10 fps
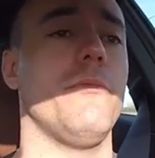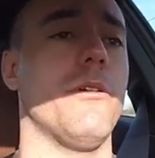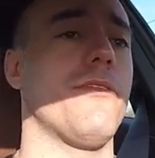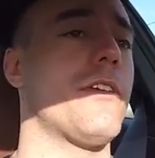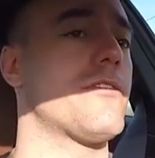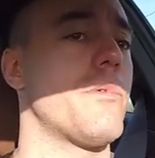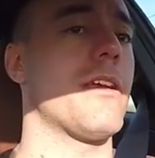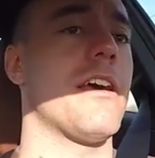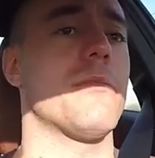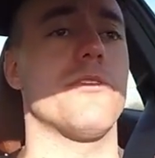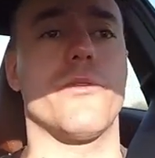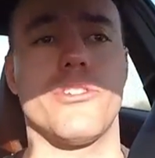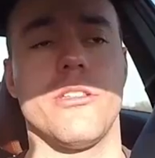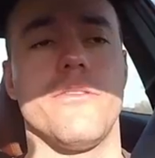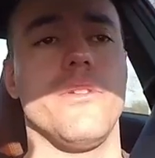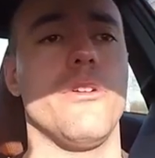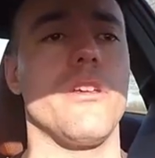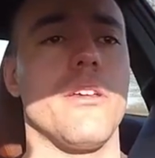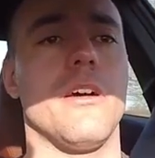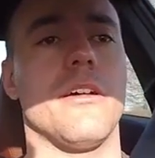with fixed brake calipers versus the
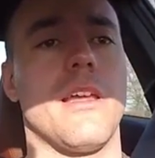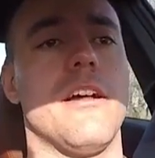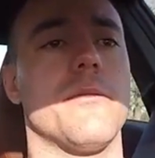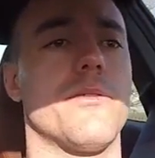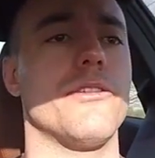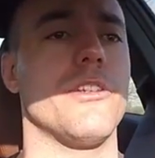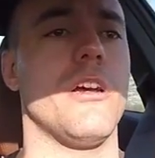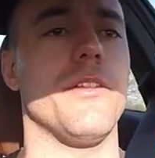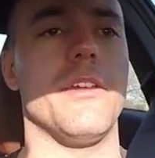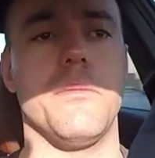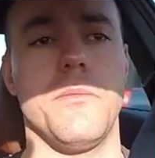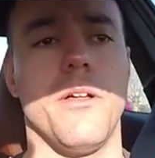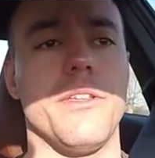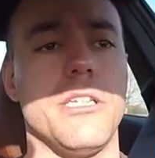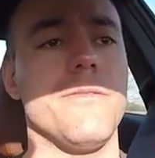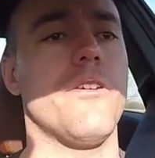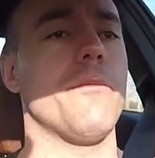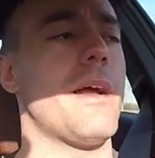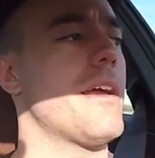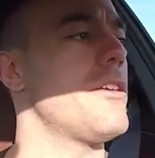floating calipers on the
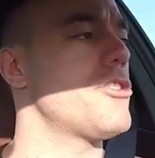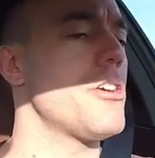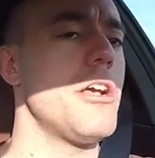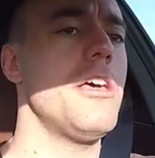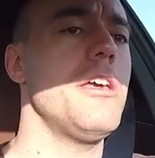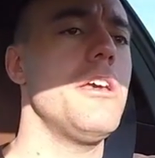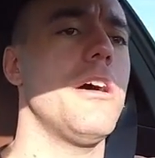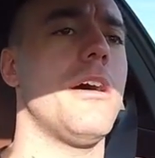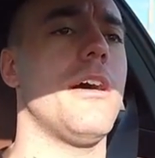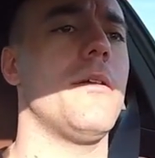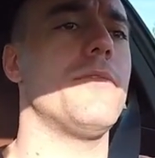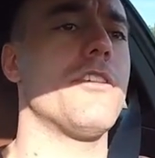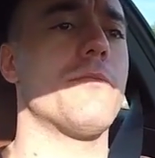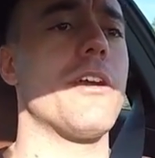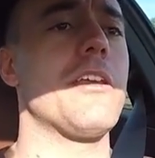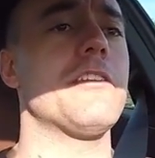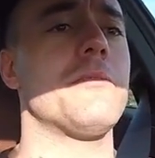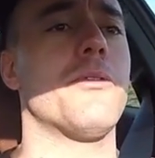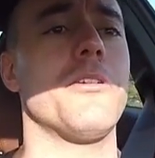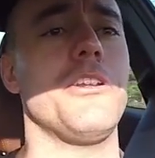default package. So if braking is
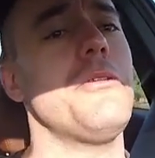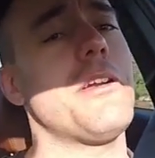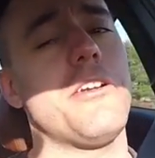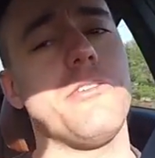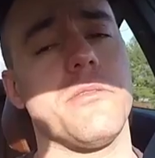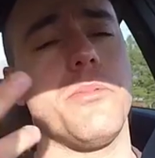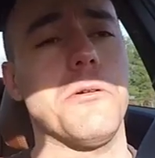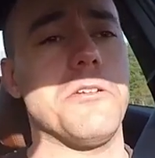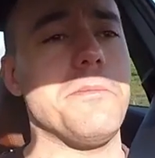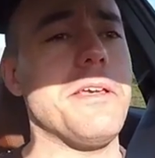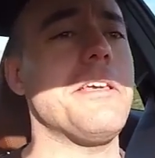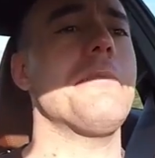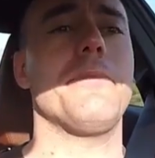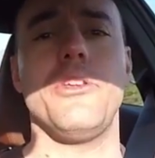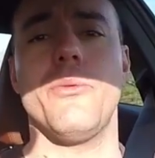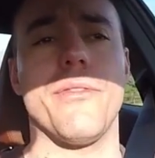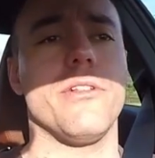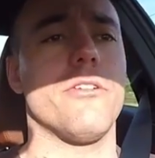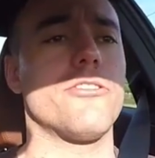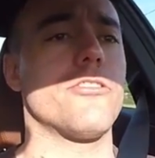important to you, and I know it's important to me, you want
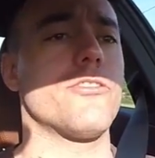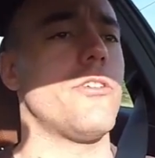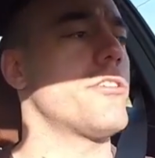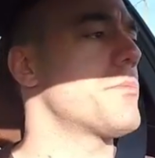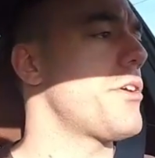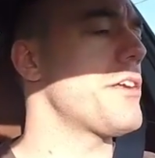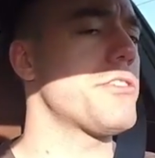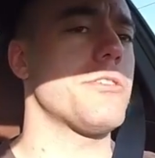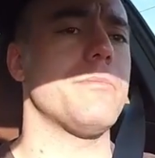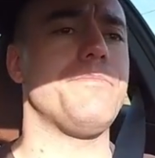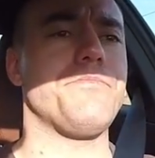the larger, stronger brakes.